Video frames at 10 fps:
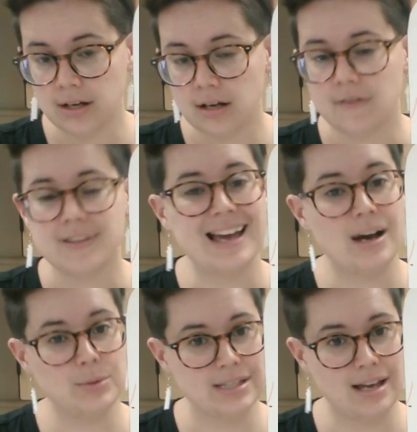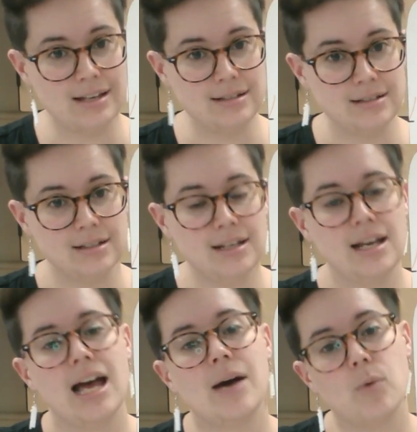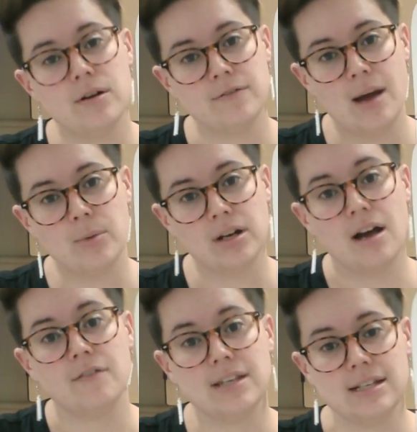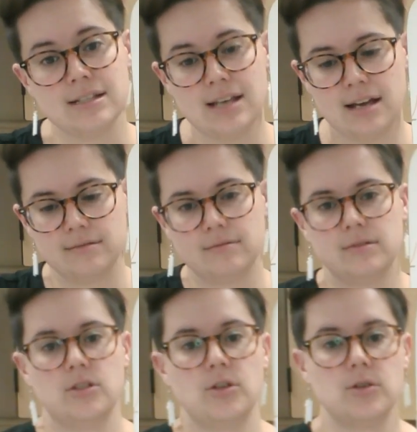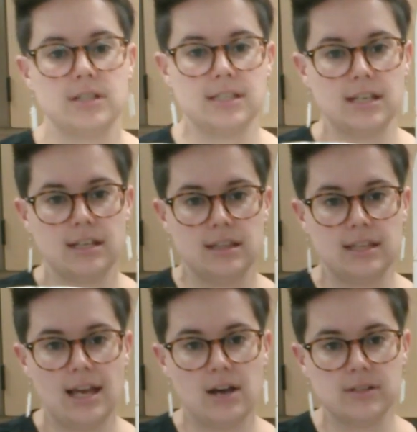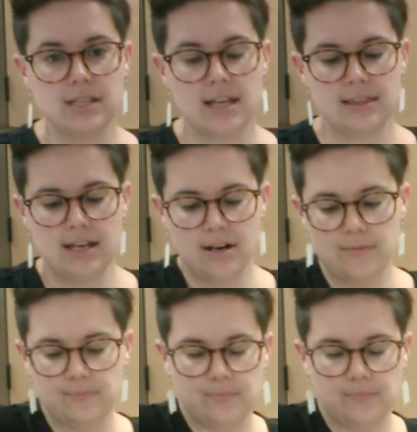of the outside and 1 fabric of the inside. So you can see the outside there,